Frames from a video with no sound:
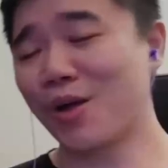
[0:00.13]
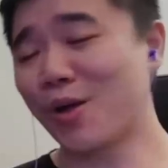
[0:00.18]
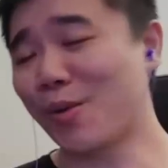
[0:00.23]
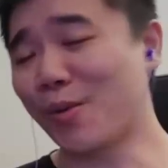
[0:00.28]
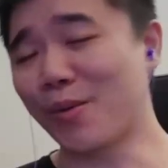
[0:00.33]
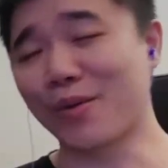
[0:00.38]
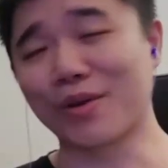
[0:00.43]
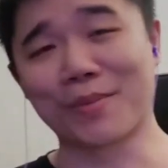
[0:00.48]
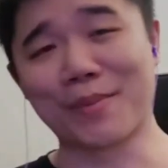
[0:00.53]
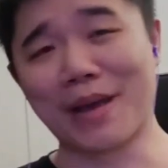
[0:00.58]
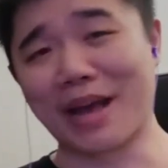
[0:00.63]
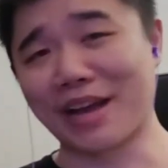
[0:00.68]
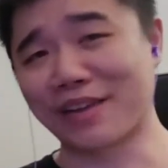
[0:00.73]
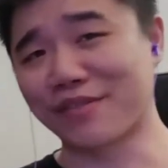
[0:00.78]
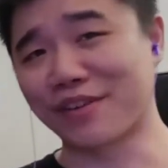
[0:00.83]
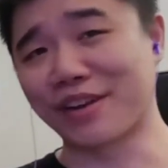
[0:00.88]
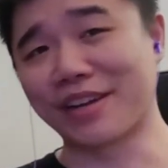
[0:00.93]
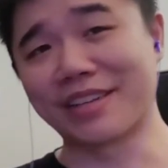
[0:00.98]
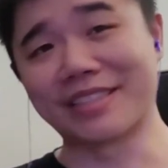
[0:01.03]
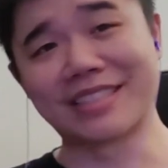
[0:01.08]
Welcome back,
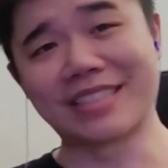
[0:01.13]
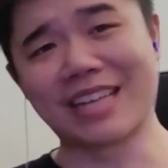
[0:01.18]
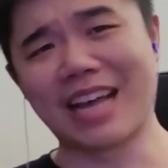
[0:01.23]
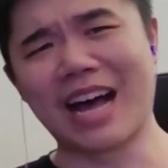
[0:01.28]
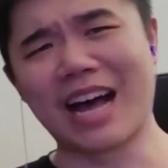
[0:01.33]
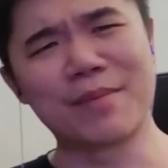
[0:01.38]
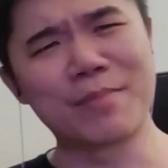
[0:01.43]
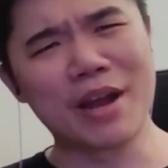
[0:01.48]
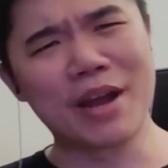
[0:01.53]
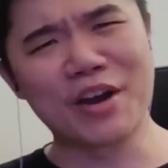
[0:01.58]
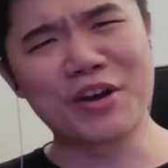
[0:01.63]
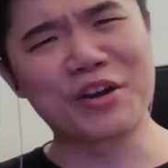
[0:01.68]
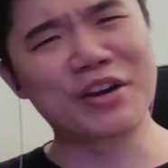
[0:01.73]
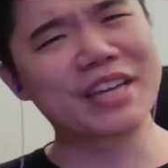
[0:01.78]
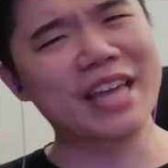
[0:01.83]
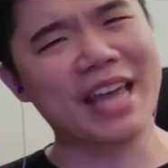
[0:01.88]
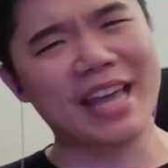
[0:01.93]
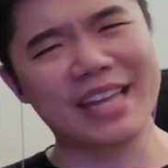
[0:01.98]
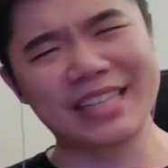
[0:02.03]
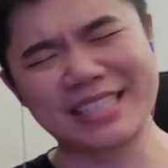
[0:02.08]
friends. I'm
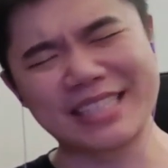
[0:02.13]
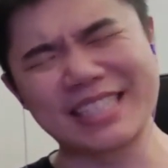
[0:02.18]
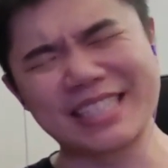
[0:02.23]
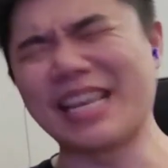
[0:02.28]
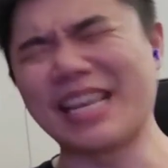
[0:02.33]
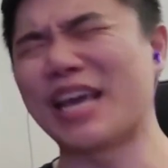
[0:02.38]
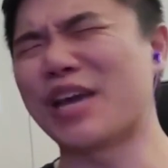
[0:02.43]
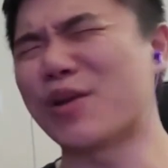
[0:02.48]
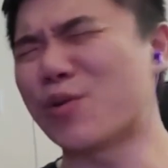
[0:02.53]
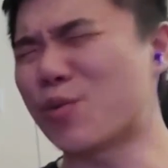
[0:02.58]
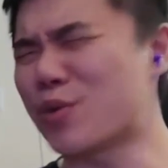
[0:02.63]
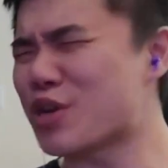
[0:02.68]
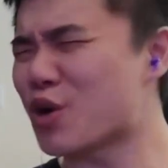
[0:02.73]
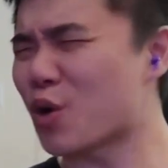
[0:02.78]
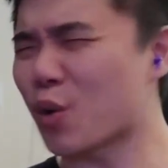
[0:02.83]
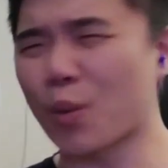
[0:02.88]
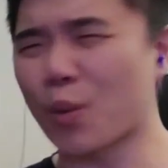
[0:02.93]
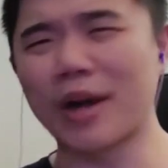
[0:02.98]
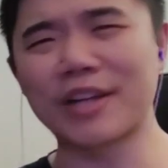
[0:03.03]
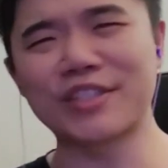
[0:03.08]
Eric, and today we are
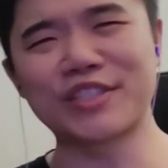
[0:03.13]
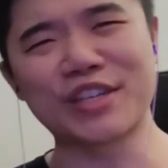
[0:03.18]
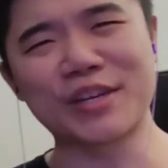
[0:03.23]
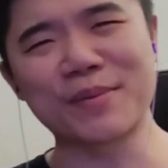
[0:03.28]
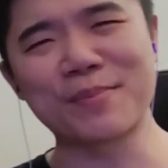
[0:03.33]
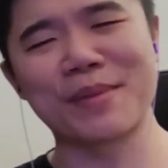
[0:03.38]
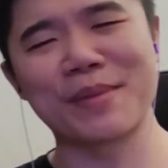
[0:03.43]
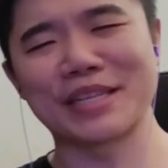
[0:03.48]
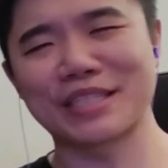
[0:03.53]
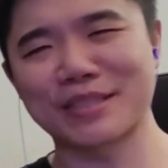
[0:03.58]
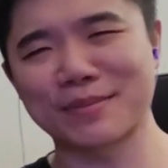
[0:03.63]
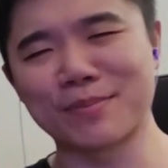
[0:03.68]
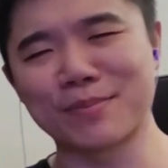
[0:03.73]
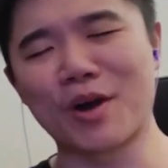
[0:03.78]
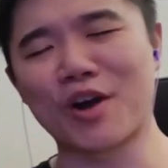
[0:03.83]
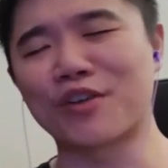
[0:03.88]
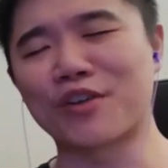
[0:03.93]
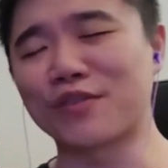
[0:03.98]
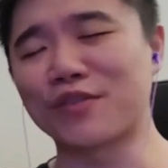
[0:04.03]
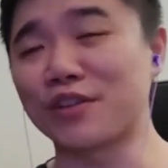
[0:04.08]
watching Miss
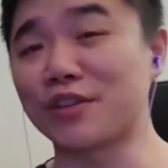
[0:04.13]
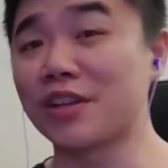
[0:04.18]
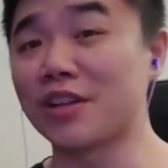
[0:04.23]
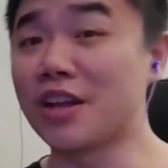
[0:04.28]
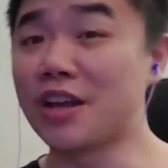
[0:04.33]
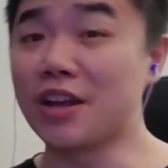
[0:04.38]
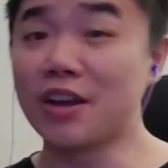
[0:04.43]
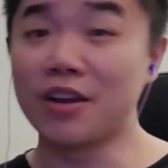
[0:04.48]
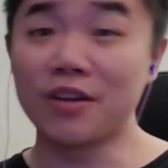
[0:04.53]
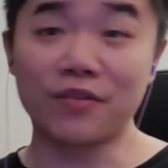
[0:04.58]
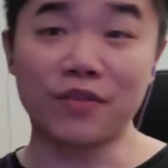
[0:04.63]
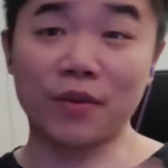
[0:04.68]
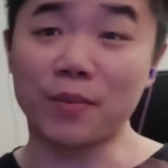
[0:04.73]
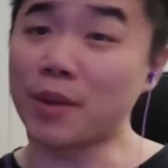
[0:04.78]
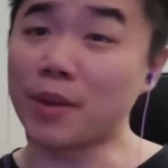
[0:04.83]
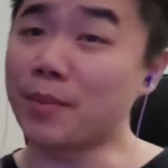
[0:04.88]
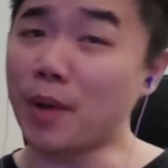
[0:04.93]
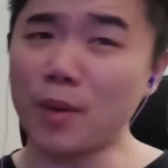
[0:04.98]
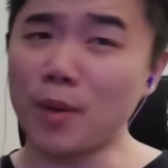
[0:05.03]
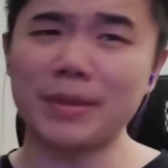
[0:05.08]
Marvel. From the
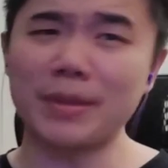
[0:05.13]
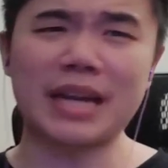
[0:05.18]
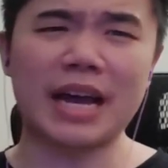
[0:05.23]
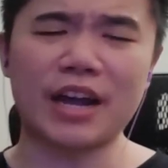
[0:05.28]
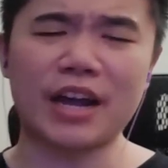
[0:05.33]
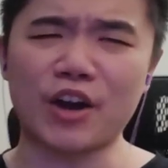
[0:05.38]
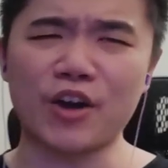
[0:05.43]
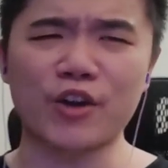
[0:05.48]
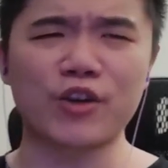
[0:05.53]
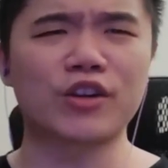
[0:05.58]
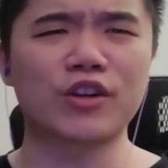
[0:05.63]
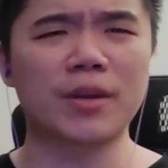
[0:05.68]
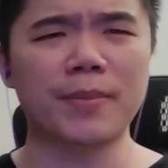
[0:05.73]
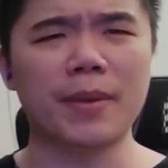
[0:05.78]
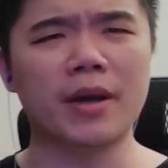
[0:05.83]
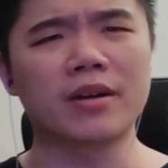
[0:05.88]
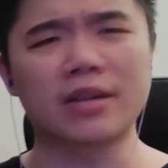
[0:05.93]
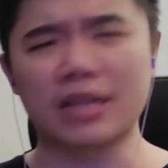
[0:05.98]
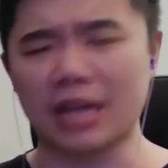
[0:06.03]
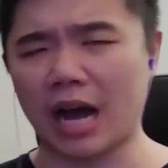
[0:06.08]
moment I heard
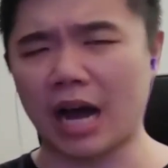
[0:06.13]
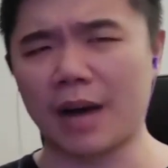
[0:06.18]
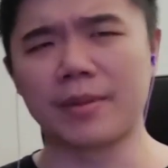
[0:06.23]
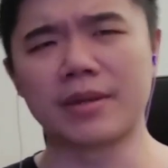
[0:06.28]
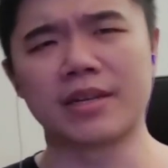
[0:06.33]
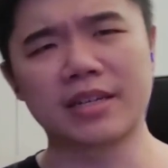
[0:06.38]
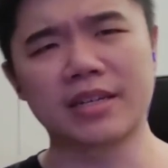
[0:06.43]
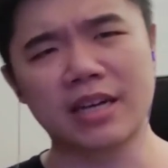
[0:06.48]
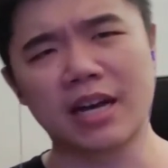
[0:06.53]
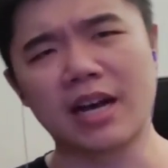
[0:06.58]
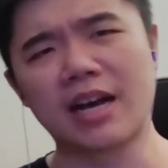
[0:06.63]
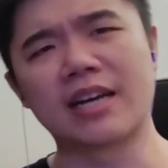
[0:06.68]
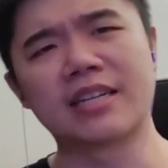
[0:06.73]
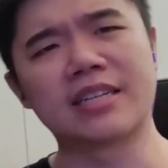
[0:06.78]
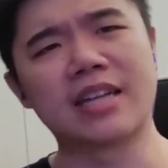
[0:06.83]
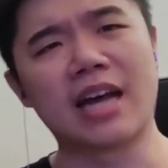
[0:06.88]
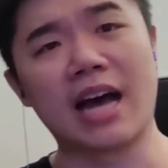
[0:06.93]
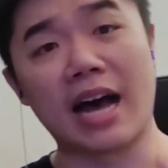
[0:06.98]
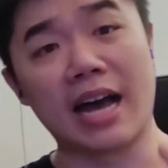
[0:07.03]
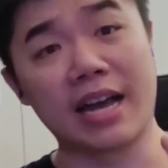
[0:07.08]
about Kamala Khan,
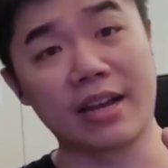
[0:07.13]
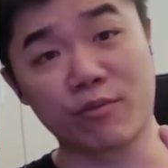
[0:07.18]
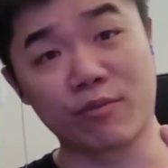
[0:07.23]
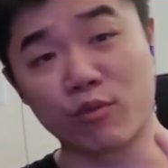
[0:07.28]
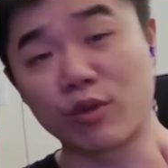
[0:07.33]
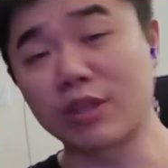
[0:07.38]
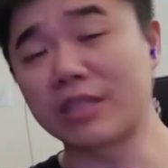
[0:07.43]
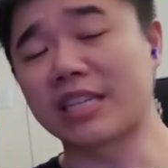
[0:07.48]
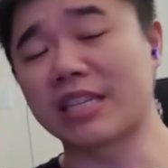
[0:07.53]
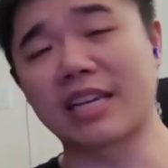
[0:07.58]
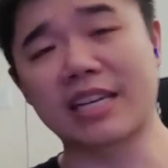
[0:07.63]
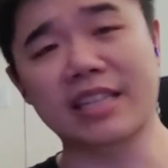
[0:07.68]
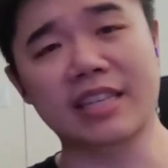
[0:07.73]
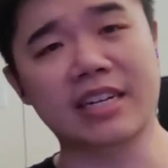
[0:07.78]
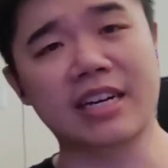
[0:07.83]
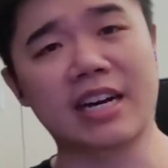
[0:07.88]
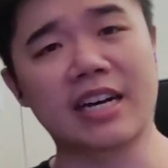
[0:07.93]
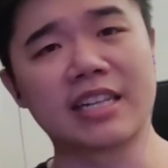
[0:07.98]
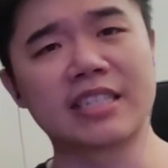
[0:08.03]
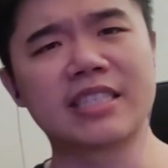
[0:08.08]
I really liked the
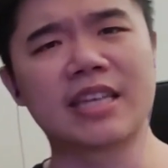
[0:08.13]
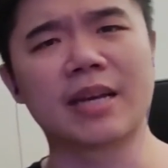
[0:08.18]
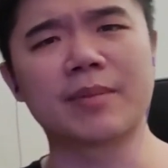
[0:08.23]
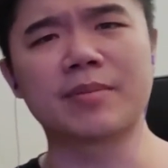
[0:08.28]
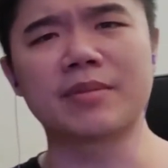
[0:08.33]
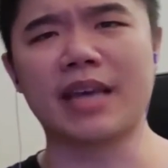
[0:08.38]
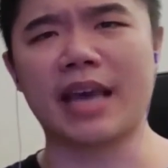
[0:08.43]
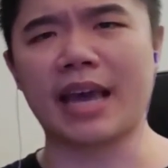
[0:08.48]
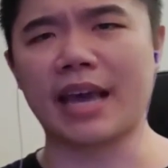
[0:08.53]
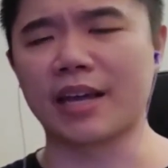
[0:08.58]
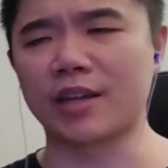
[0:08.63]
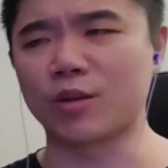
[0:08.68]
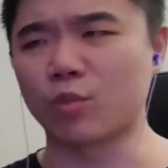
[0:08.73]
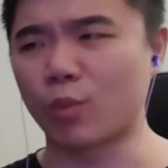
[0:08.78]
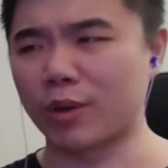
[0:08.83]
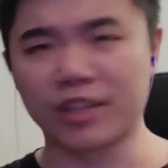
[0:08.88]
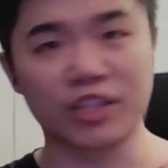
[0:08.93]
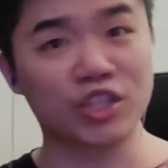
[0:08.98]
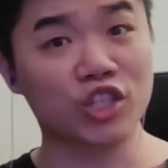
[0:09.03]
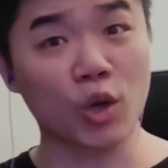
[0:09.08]
concept, and
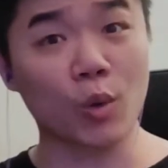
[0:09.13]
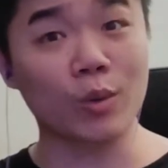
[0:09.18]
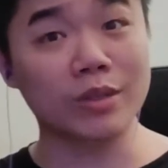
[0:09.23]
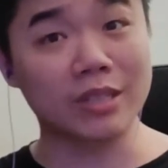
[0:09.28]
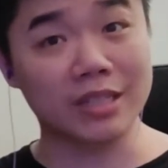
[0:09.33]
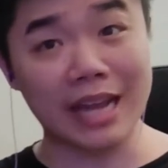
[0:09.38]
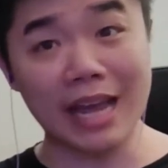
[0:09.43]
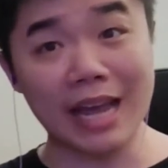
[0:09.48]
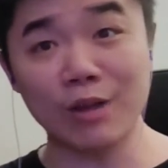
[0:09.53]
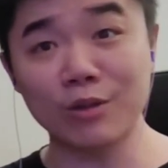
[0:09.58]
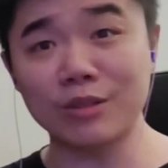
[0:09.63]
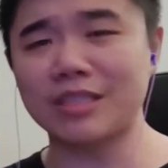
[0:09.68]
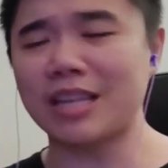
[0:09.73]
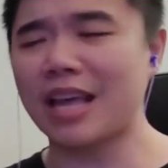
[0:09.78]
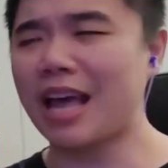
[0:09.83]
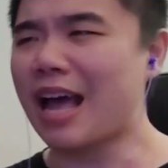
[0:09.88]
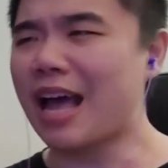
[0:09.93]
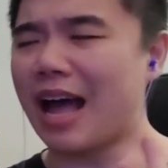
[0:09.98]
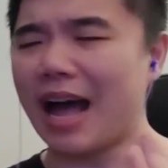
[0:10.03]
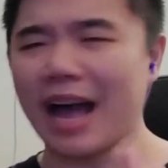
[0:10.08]
when the show was announced,
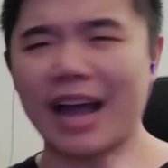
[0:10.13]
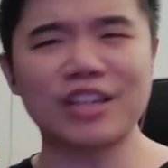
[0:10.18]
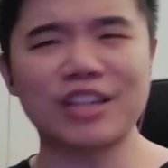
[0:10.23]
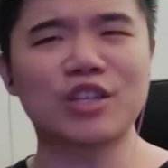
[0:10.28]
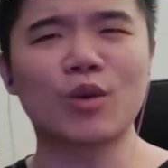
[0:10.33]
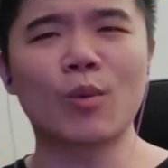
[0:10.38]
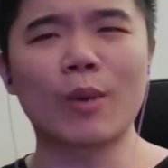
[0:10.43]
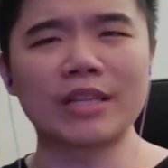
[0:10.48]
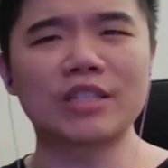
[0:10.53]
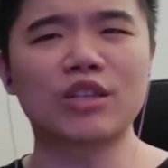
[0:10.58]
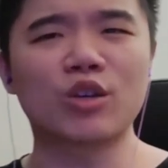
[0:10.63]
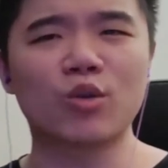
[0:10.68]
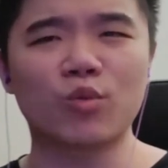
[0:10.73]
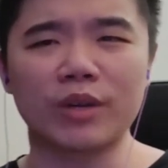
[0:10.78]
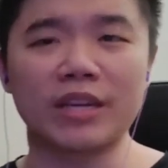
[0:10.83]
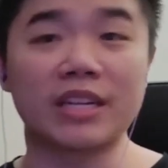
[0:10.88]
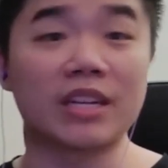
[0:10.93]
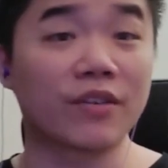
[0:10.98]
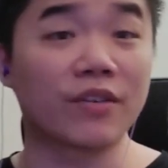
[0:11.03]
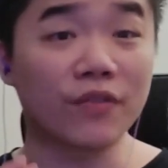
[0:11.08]
I actually went to
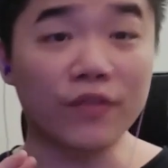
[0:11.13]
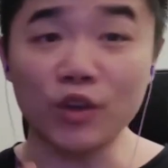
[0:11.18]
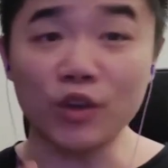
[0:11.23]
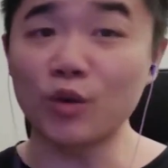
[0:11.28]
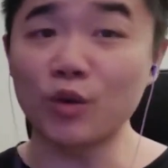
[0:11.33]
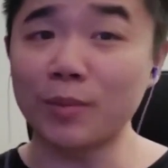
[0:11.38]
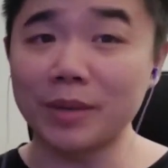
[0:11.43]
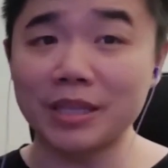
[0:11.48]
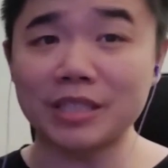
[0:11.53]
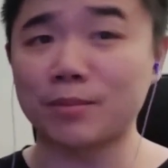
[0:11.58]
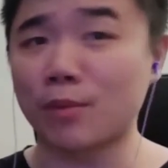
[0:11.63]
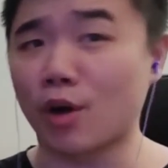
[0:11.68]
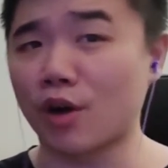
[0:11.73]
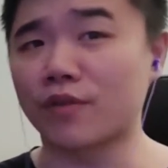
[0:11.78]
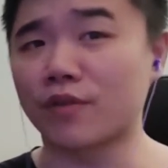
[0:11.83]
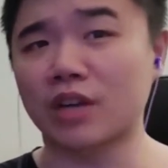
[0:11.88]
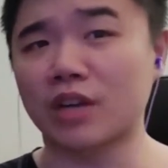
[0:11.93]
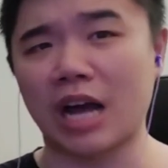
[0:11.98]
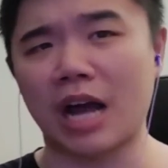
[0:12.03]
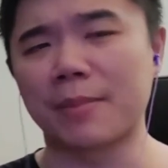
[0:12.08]
read a few Miss
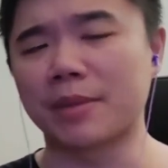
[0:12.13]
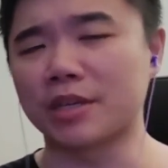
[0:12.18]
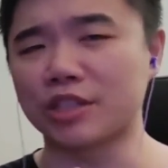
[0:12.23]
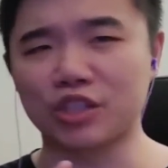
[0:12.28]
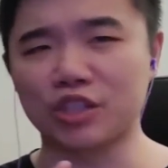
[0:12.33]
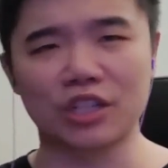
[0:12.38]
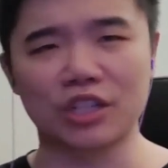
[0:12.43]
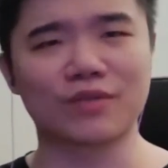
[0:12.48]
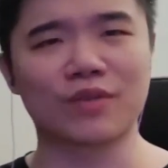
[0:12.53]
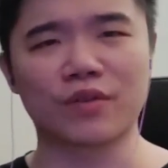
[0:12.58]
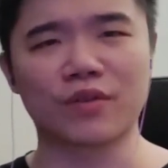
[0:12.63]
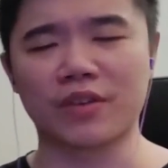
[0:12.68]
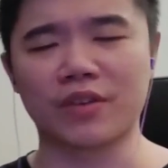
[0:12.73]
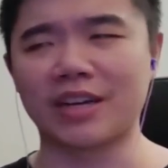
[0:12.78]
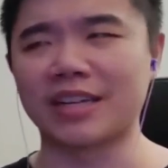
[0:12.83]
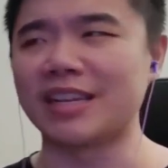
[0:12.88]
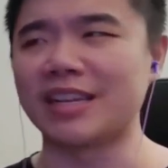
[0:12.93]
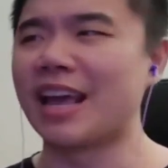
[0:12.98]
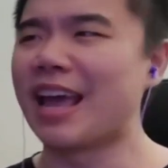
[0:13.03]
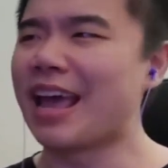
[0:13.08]
Marvel comics just for fun,